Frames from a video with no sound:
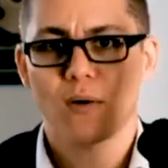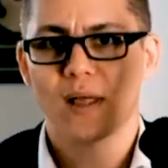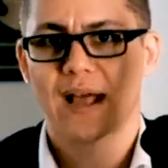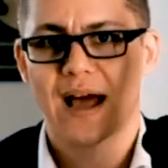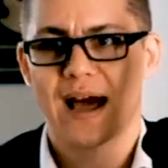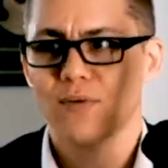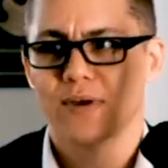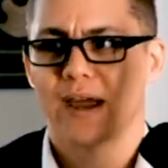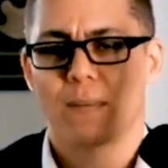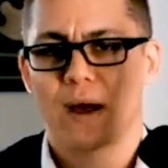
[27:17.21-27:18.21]
Like, I don't
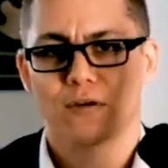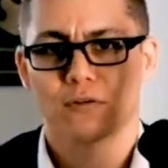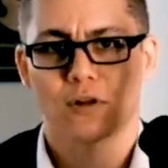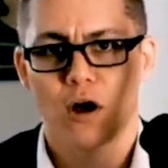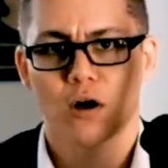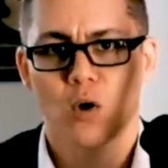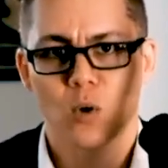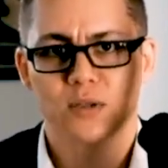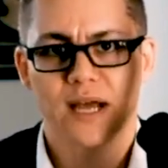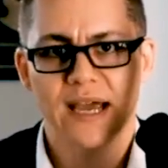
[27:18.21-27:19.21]
care about your long,
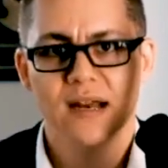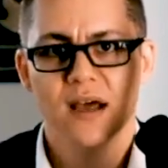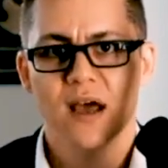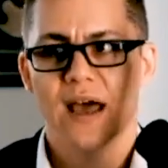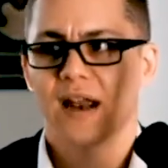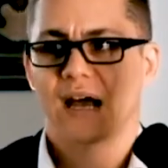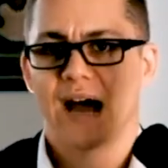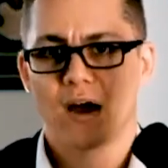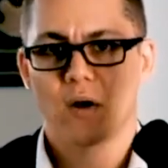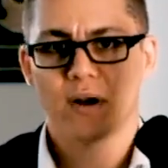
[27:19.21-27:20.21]
cold night and a
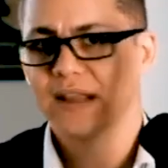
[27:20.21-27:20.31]
coyote.